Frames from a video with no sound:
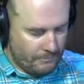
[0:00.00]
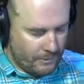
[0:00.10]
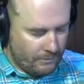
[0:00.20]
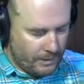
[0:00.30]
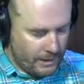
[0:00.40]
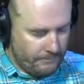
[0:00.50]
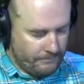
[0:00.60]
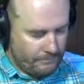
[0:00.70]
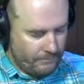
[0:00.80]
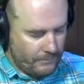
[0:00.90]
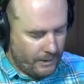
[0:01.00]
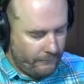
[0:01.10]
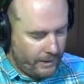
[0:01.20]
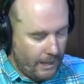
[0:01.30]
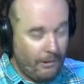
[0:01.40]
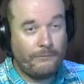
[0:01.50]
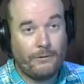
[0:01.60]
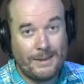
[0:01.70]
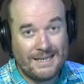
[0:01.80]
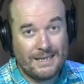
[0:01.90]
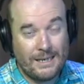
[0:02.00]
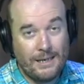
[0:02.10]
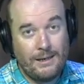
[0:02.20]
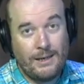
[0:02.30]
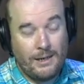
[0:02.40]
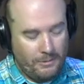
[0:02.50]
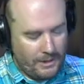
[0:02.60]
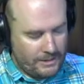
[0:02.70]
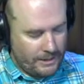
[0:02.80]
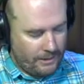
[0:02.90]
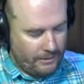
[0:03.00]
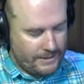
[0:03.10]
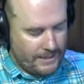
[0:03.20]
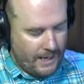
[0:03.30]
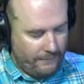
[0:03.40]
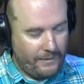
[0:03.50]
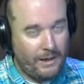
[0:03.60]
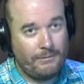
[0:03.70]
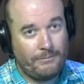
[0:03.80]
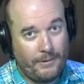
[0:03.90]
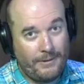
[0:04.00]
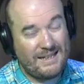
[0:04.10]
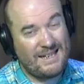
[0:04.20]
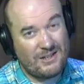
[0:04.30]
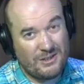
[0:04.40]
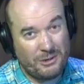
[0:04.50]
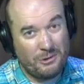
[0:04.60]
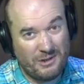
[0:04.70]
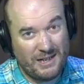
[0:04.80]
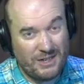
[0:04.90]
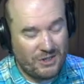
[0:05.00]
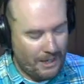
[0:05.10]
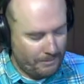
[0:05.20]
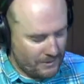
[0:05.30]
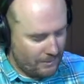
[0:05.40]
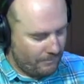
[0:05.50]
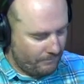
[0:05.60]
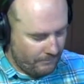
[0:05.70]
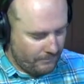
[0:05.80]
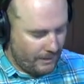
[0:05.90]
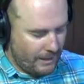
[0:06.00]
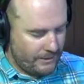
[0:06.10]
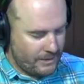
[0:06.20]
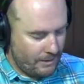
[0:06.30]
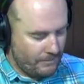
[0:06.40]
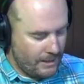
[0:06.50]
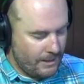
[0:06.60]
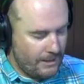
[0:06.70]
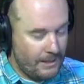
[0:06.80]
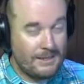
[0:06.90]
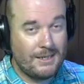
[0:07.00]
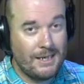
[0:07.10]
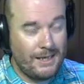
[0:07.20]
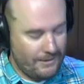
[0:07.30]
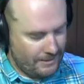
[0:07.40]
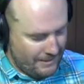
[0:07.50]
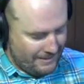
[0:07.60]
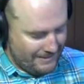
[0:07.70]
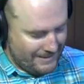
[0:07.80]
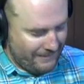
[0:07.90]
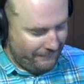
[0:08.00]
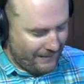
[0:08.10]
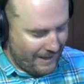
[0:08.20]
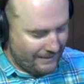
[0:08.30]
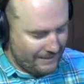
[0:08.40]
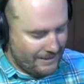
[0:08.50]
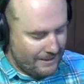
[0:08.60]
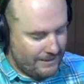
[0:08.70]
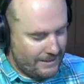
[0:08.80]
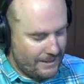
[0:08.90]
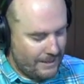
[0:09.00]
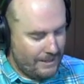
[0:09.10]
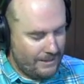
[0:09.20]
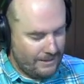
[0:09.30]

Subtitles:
okay. If we go up from this E, we actually go to this F here, and that's actually called an E sharp as well, another time. Here's a D, D flat, D